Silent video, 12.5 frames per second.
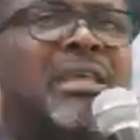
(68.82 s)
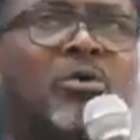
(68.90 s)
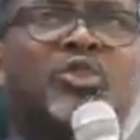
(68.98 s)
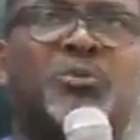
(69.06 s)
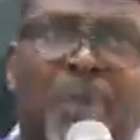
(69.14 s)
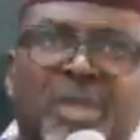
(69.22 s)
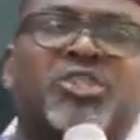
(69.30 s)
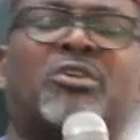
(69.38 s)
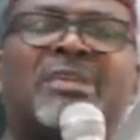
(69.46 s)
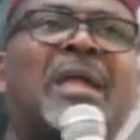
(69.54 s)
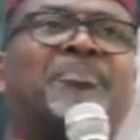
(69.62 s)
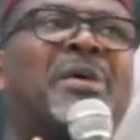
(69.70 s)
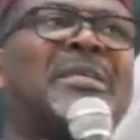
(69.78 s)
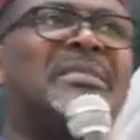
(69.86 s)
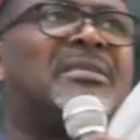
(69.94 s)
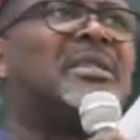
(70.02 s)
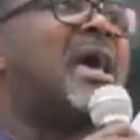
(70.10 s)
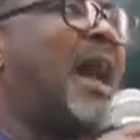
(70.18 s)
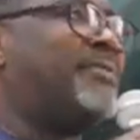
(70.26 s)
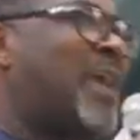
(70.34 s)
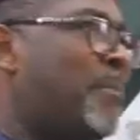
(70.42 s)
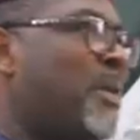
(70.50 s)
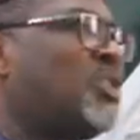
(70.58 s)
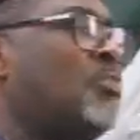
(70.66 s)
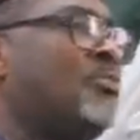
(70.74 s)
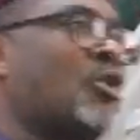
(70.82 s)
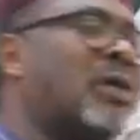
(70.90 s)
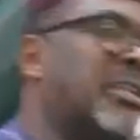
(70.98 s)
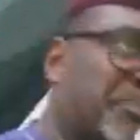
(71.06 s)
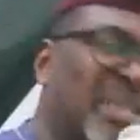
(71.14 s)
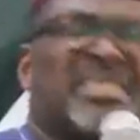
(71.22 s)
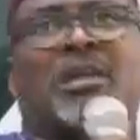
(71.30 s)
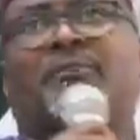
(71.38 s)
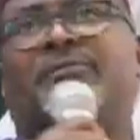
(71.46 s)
will sponsor that person, and that person become the president